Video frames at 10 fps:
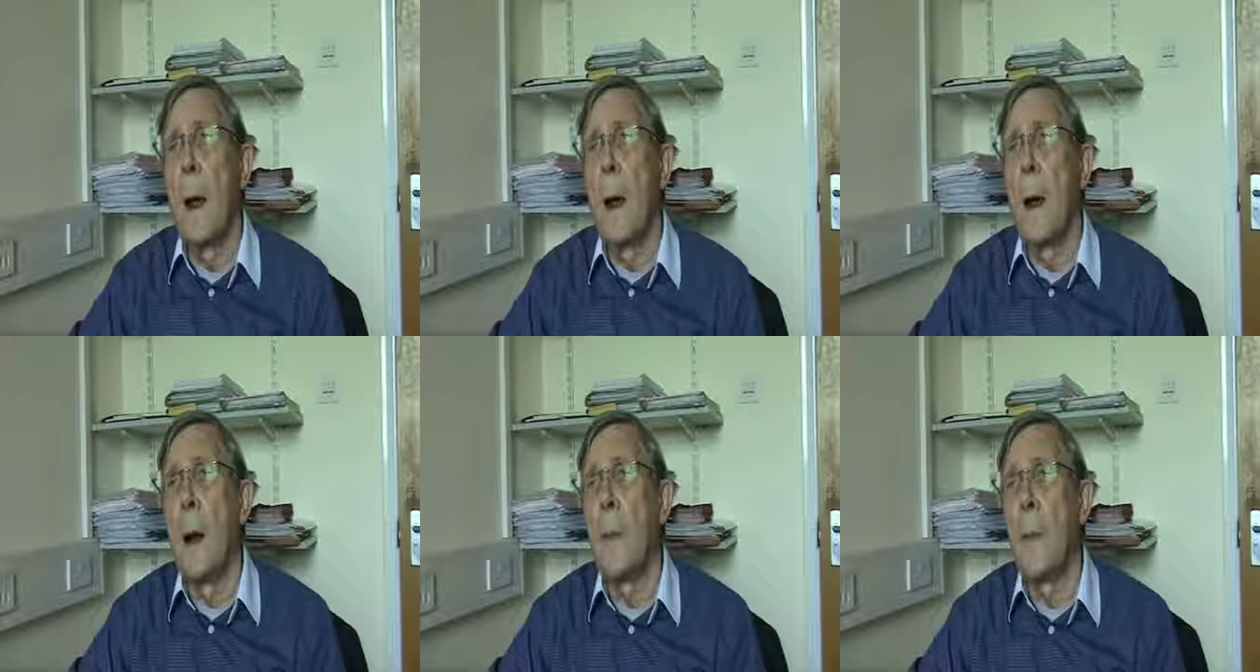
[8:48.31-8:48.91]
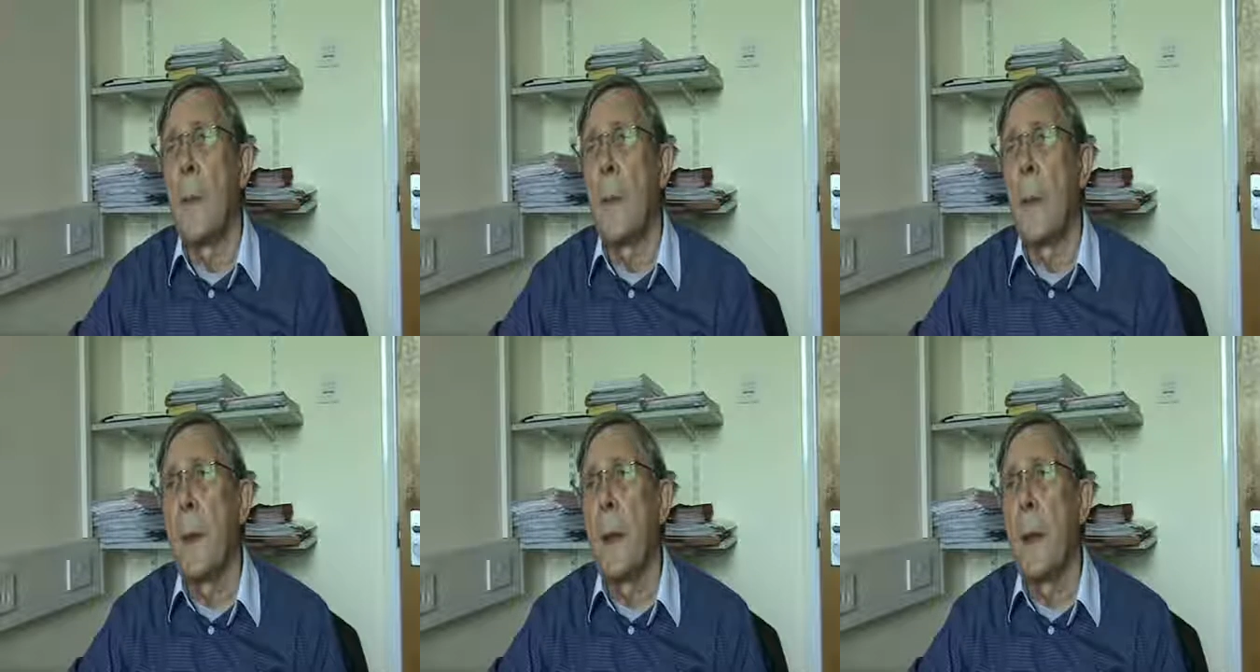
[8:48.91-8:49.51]

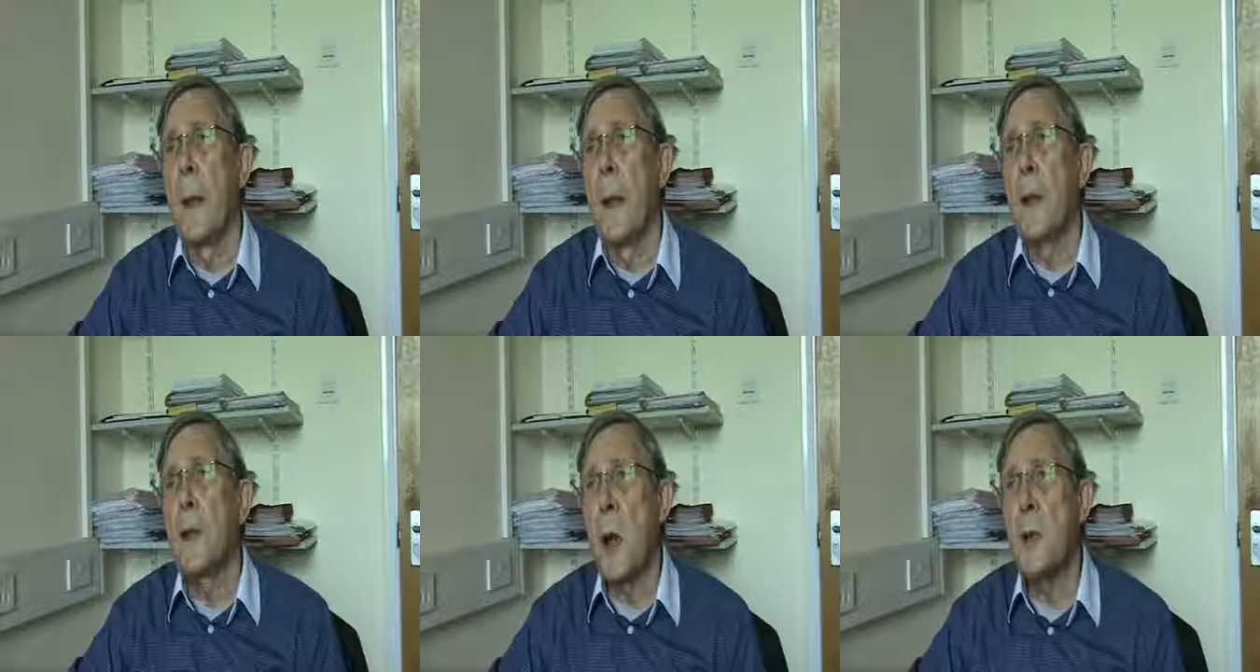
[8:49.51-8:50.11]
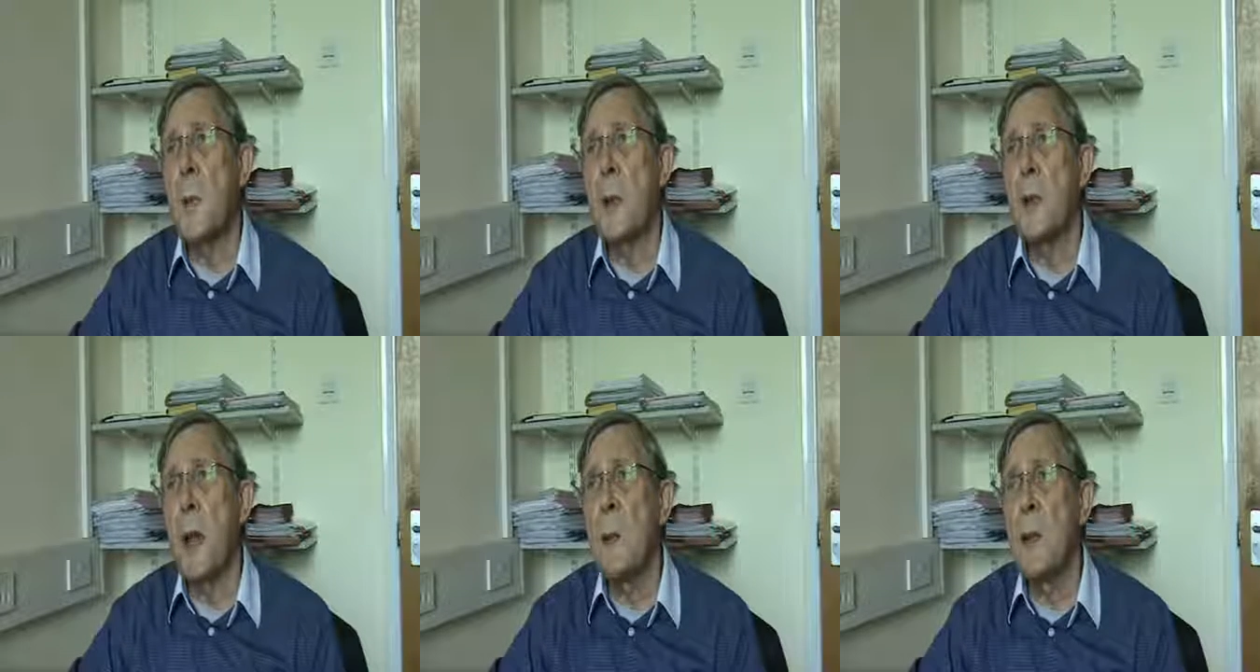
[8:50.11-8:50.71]

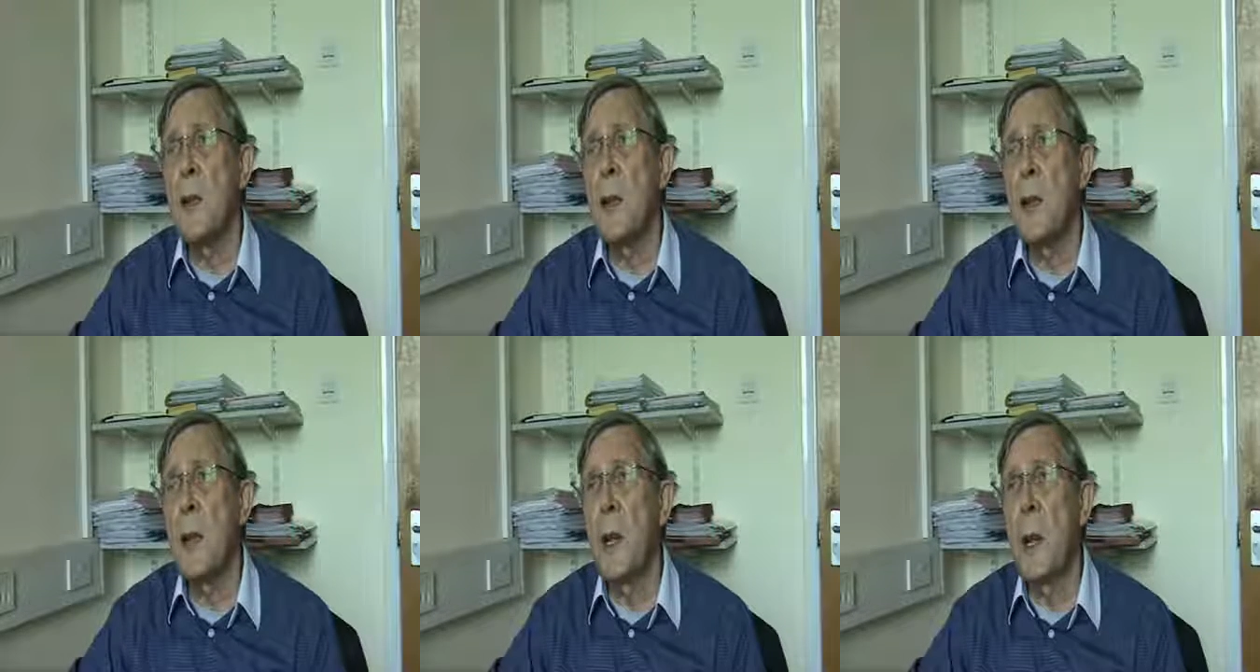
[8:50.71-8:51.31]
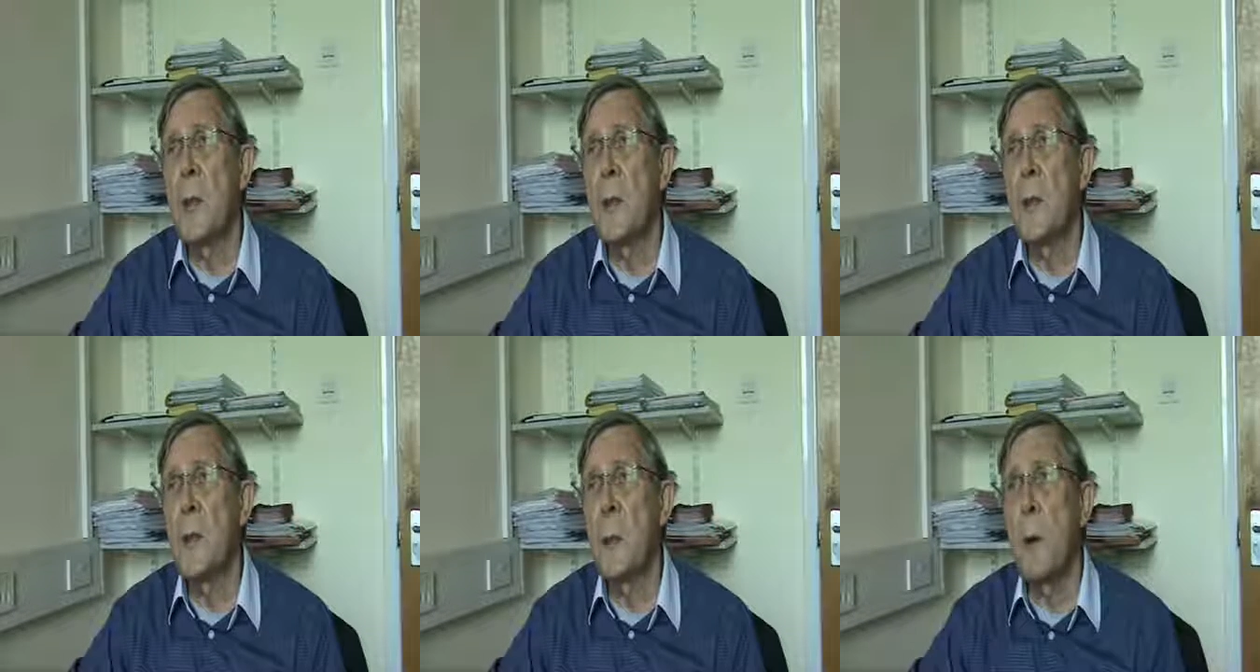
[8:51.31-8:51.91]
Task-based language teaching can
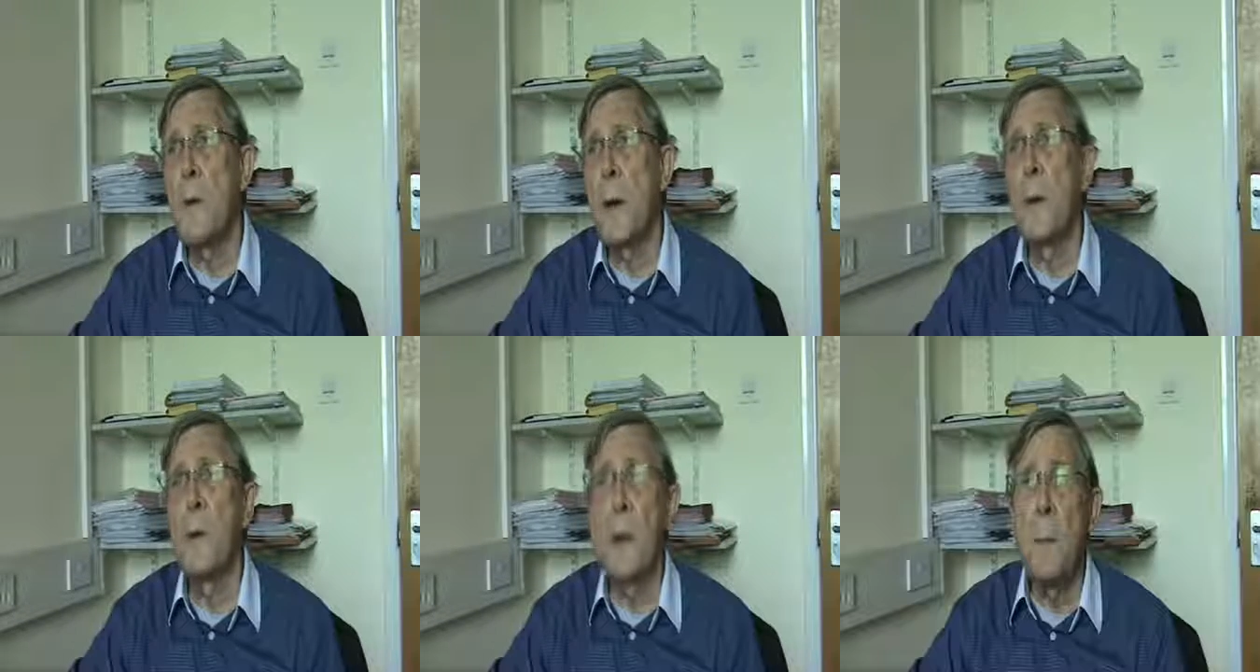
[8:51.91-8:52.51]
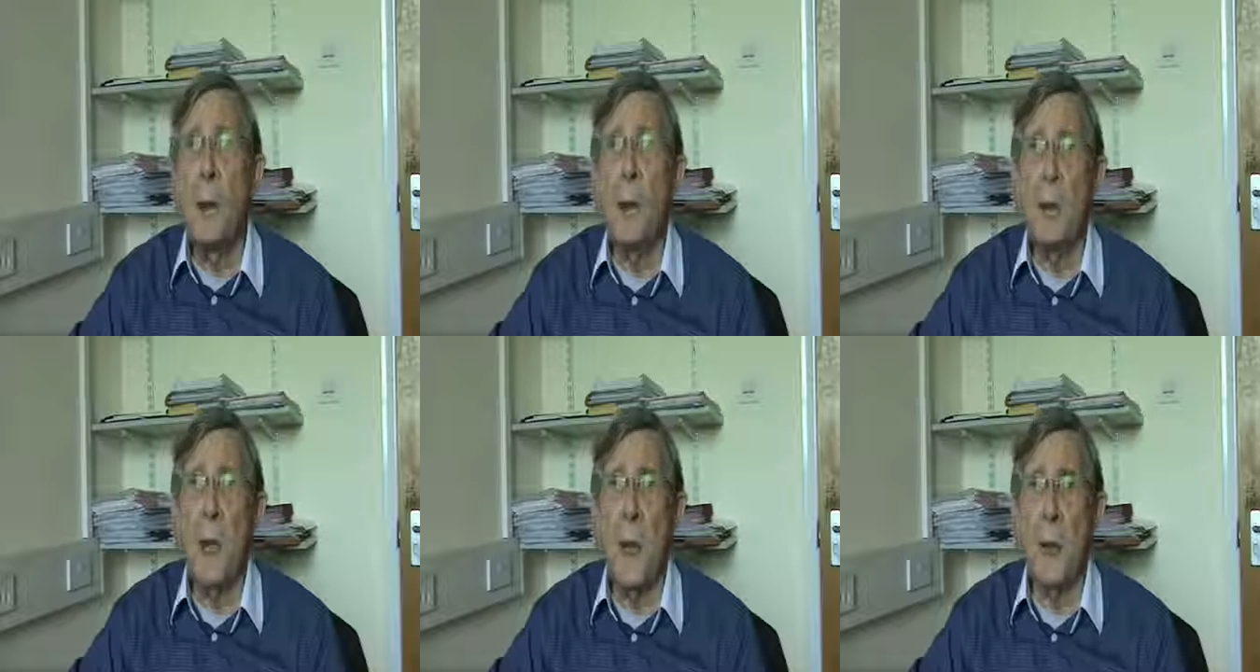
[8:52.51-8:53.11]
also involve
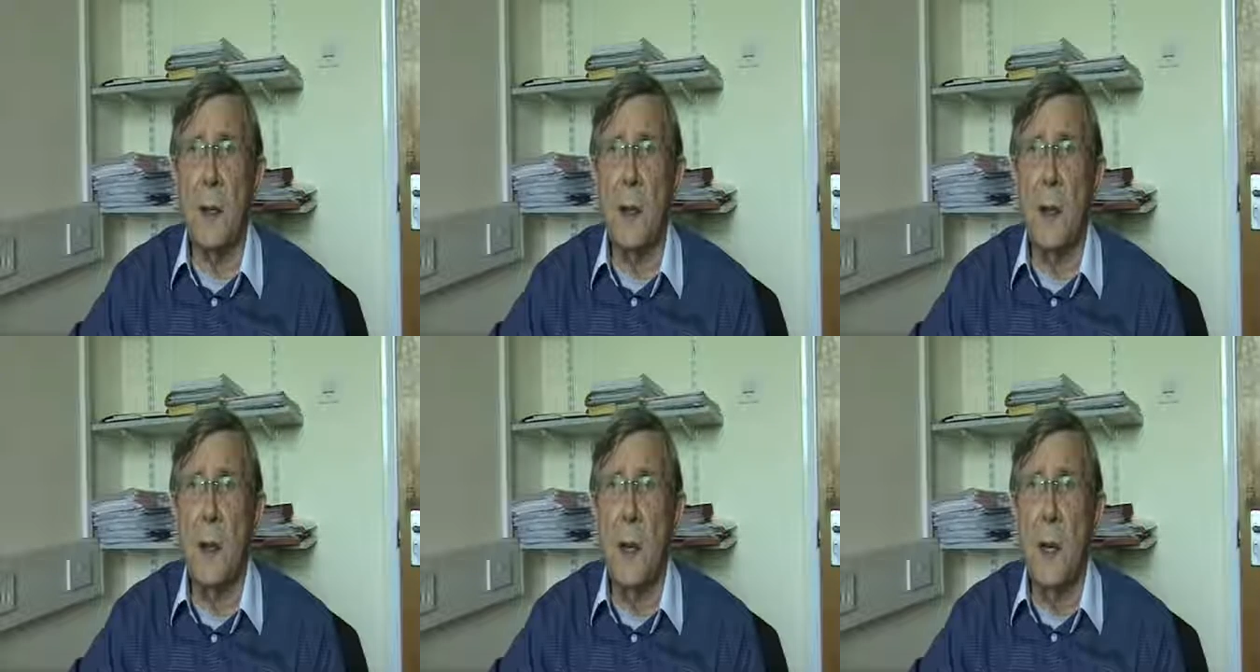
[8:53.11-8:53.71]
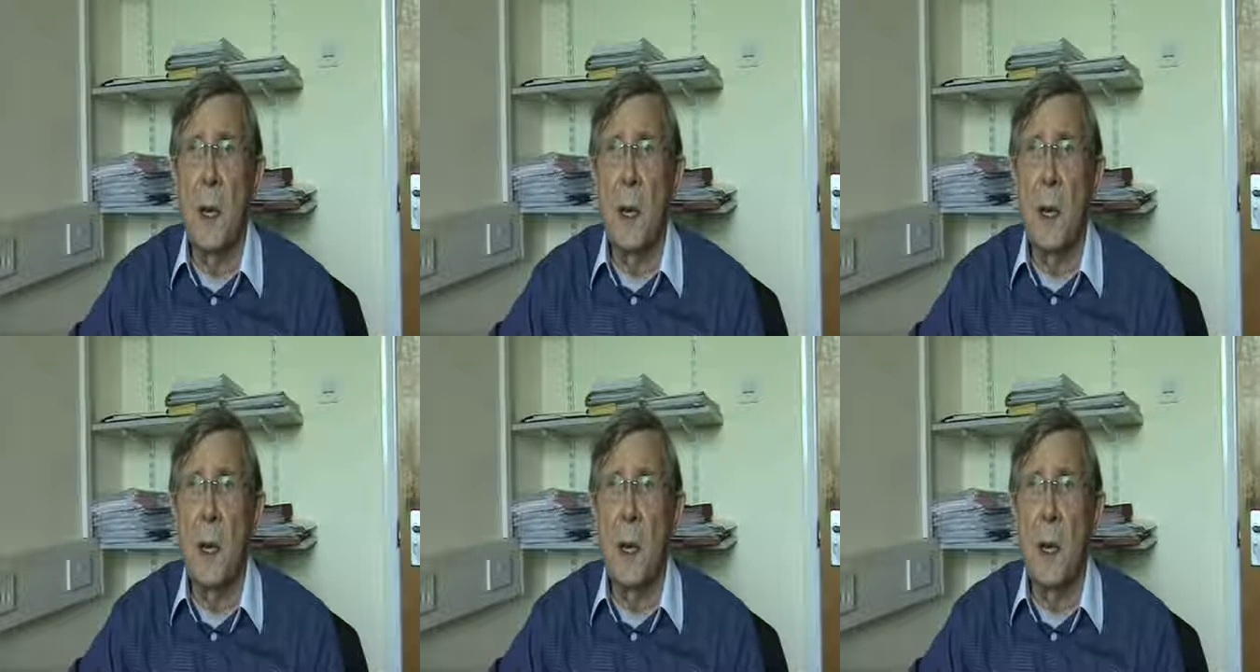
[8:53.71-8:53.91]
input tasks,